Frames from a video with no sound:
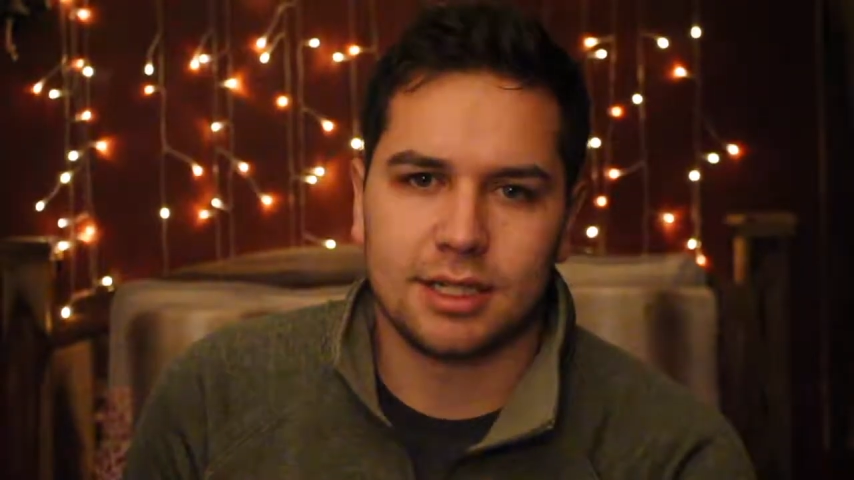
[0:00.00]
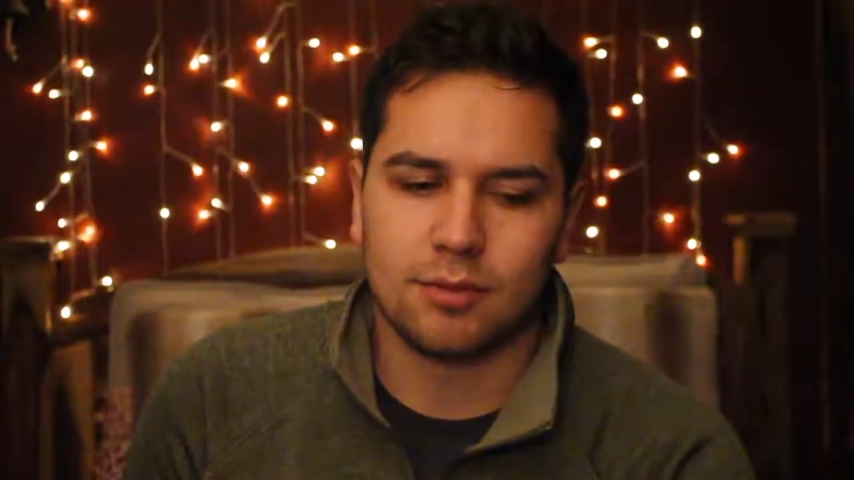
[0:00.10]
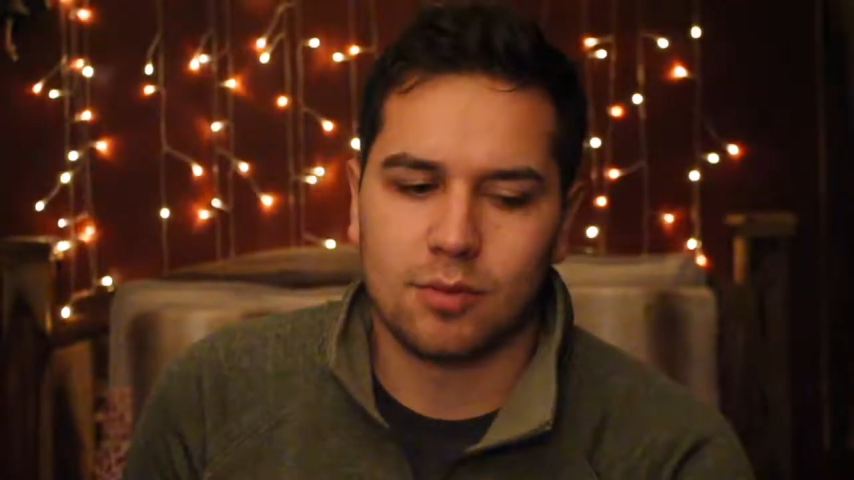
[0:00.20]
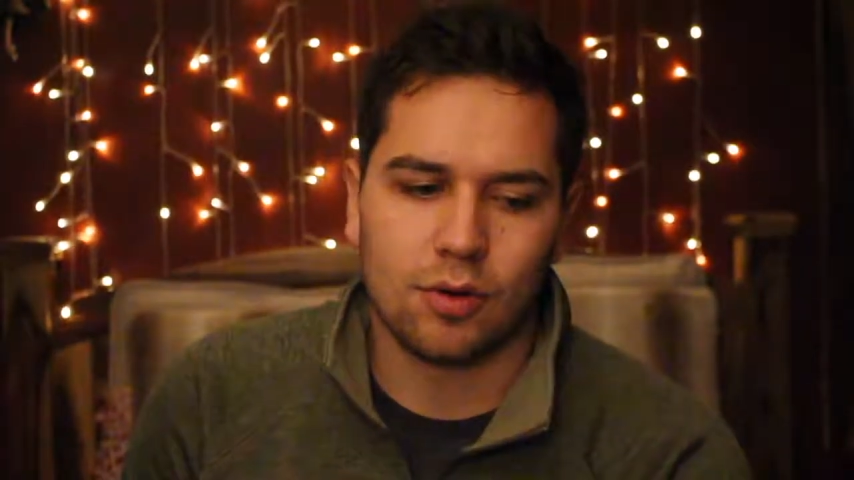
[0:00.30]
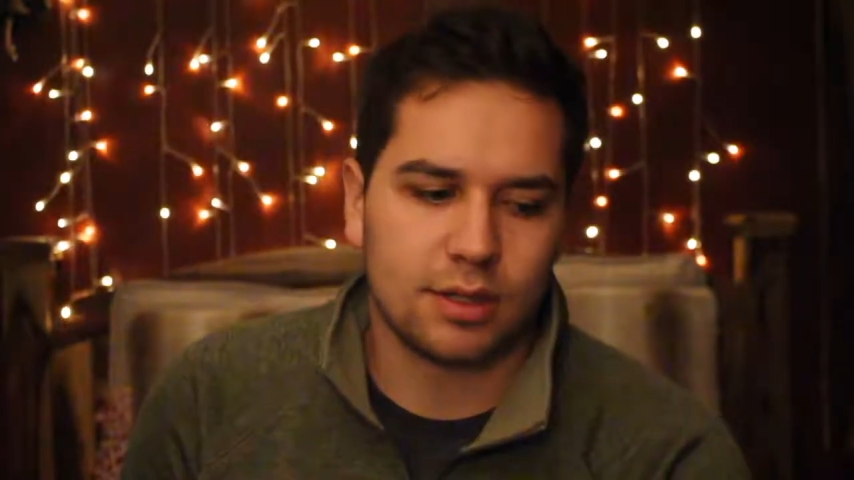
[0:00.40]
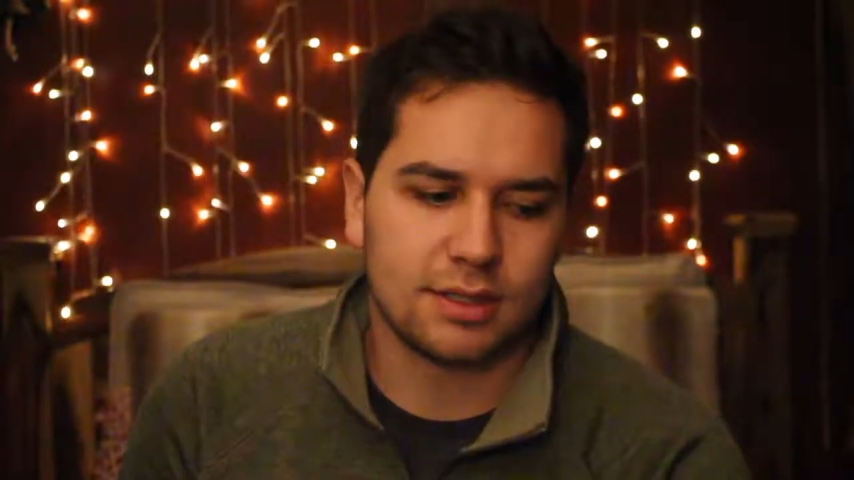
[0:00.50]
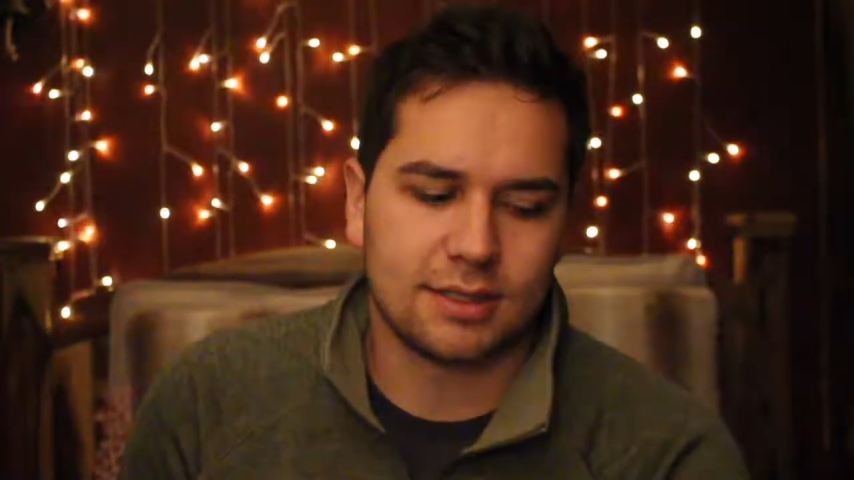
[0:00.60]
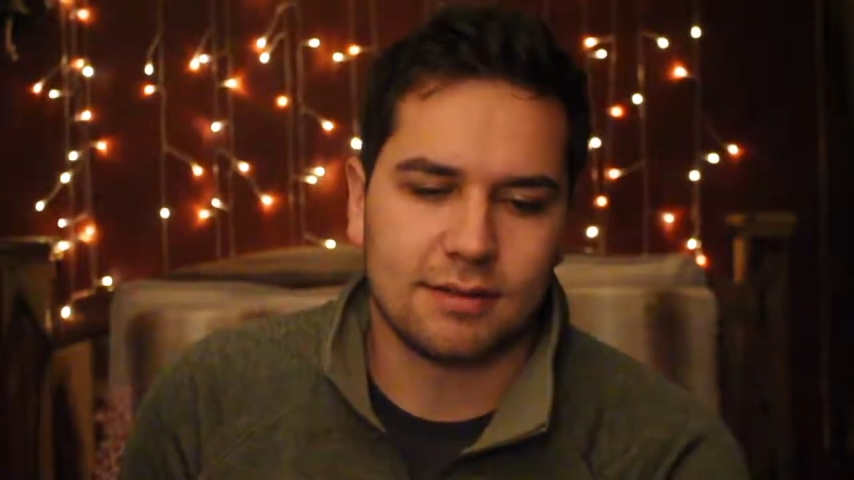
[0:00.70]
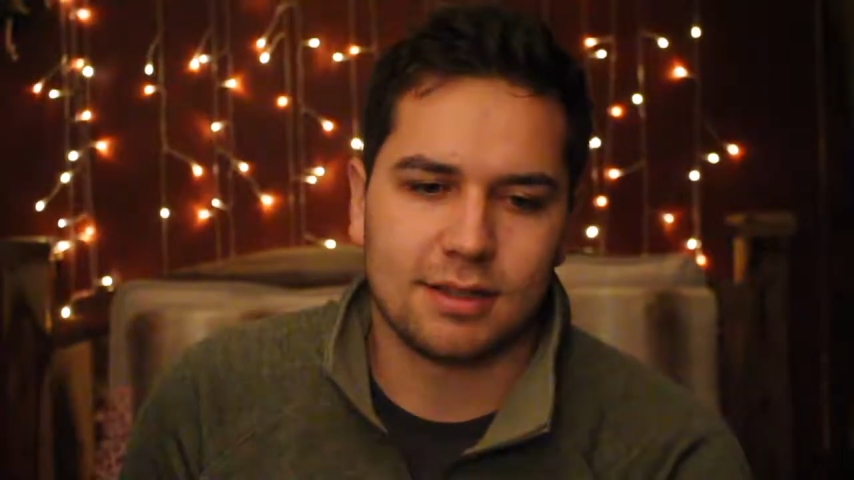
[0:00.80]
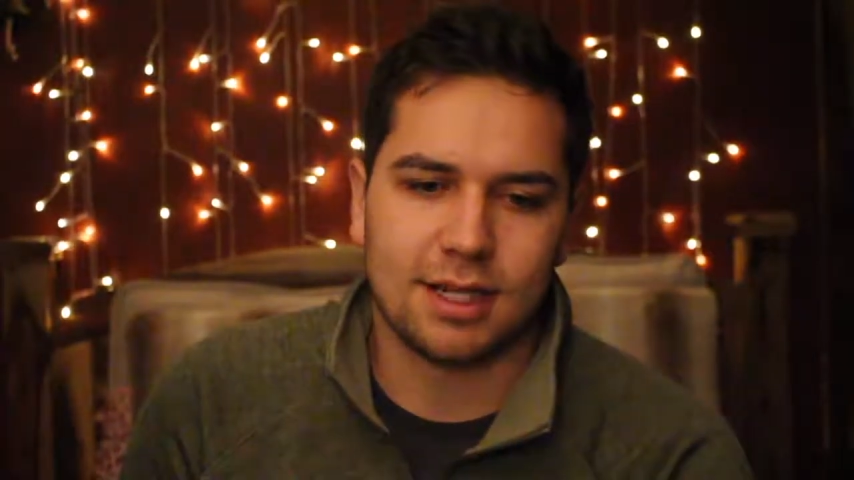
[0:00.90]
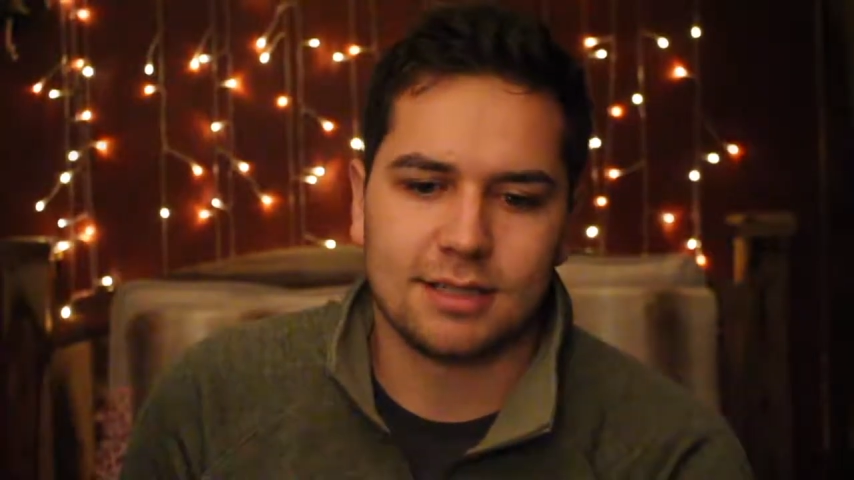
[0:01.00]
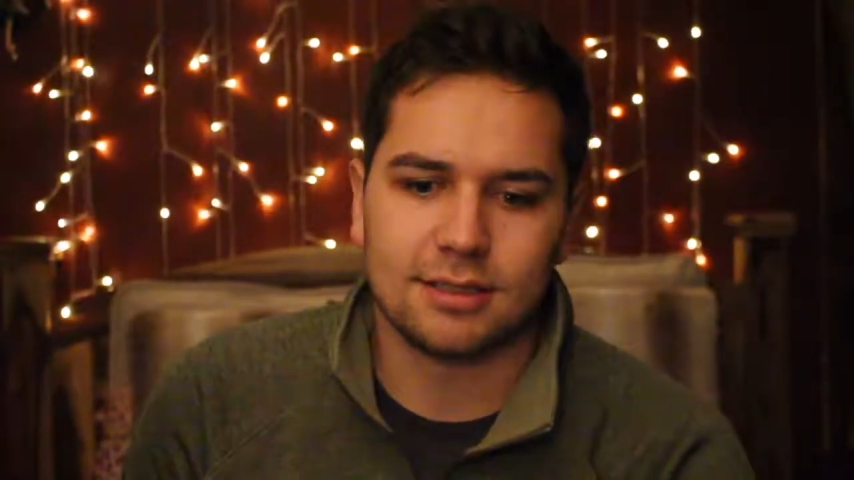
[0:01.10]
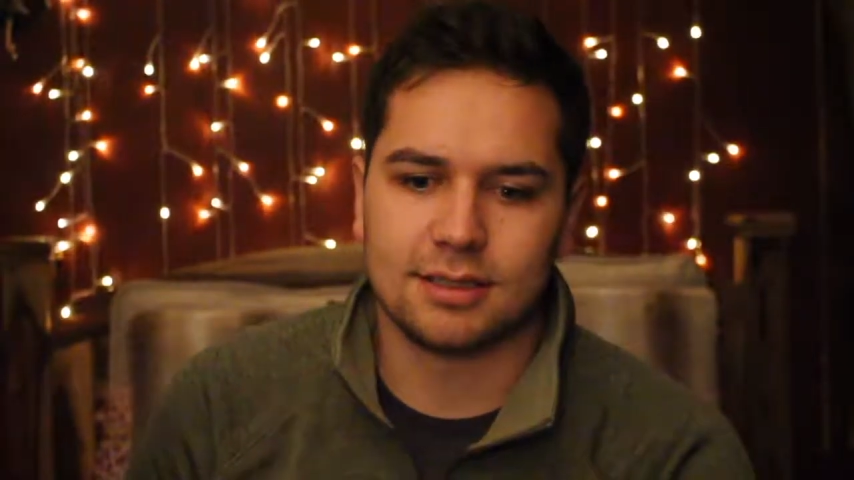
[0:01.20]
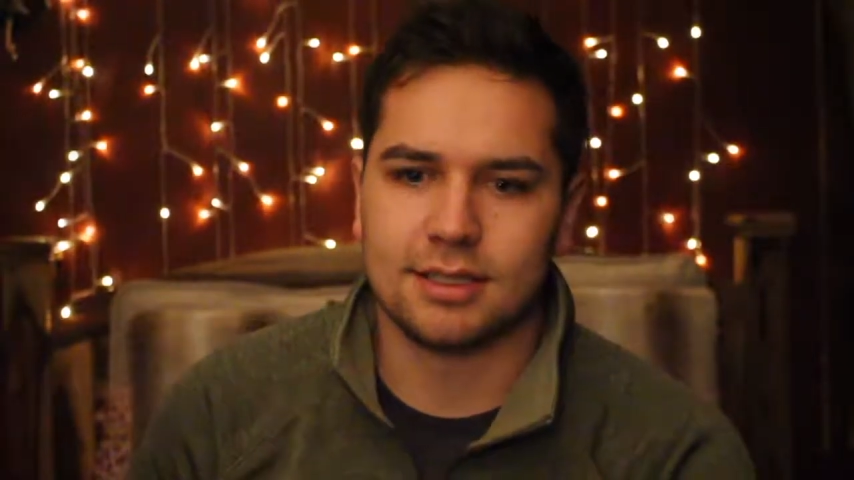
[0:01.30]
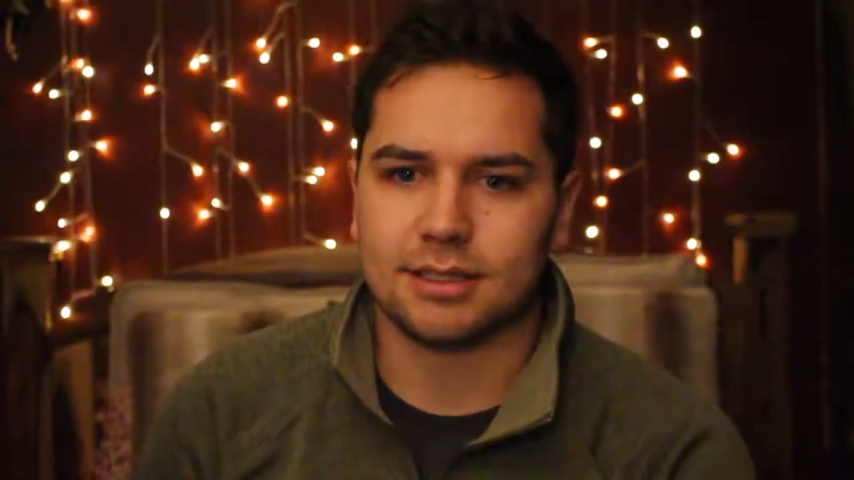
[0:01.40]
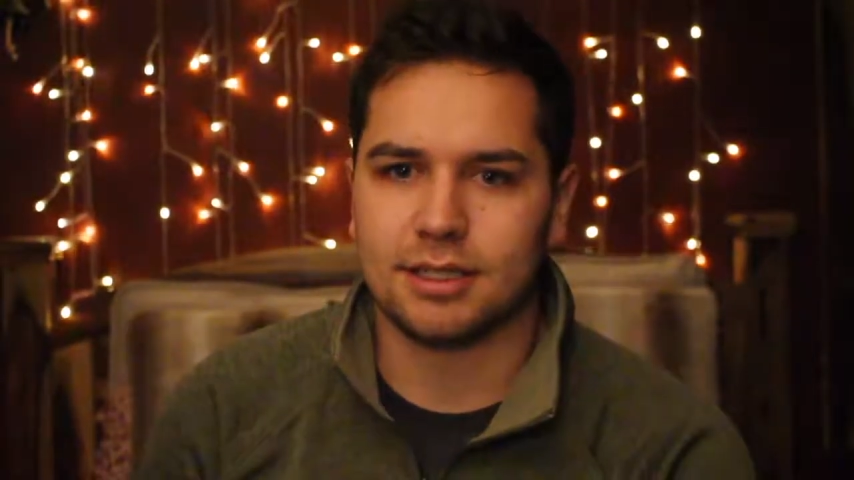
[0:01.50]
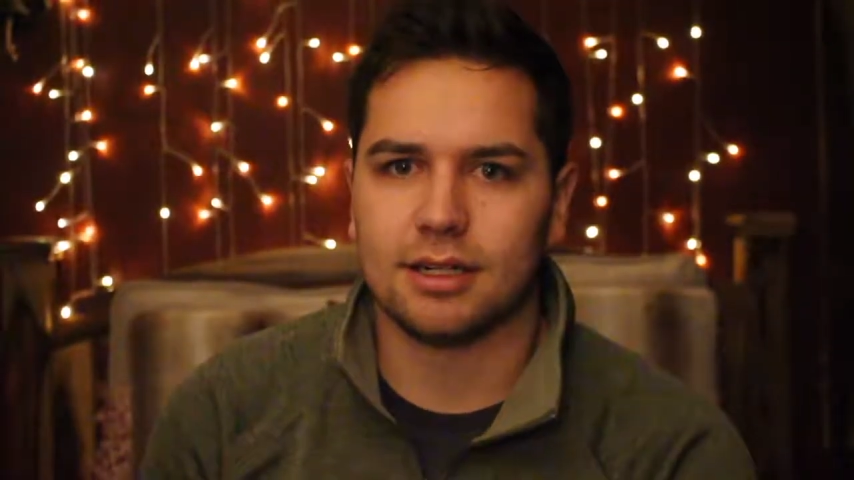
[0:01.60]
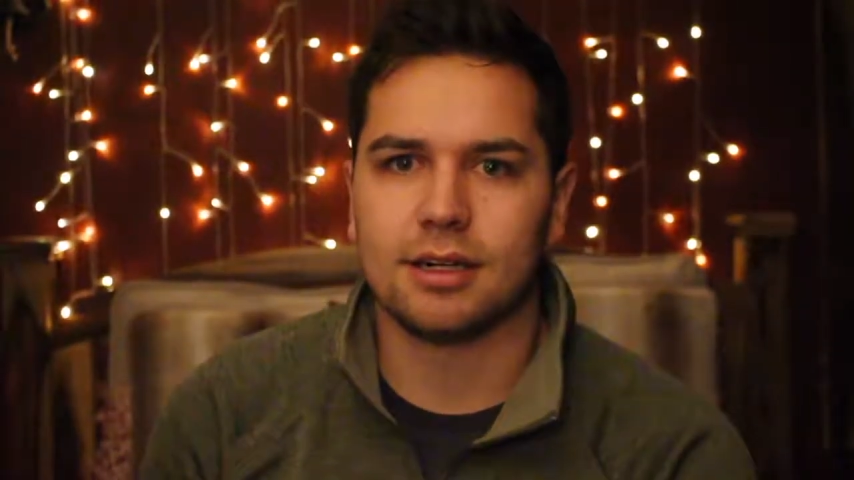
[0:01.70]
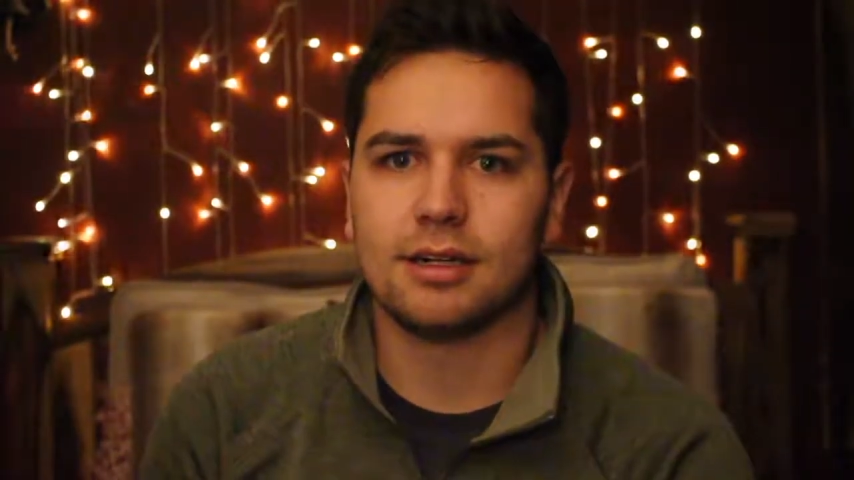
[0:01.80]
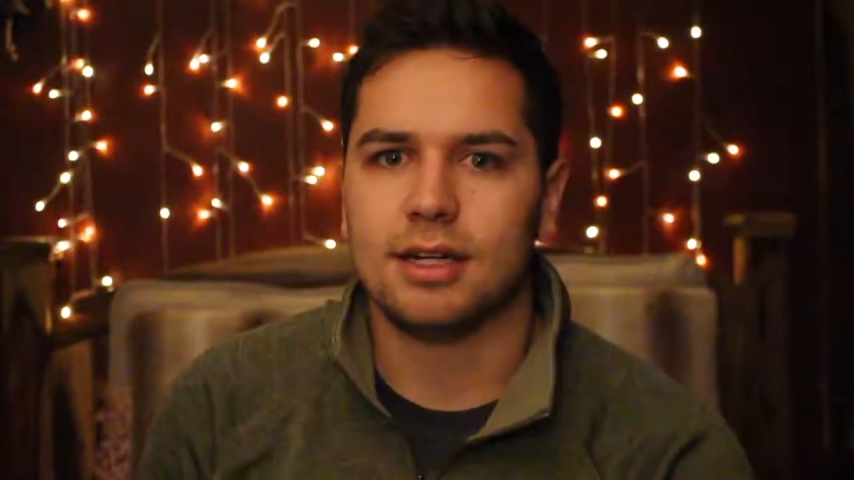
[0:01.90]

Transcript: any important stuff that I took this year,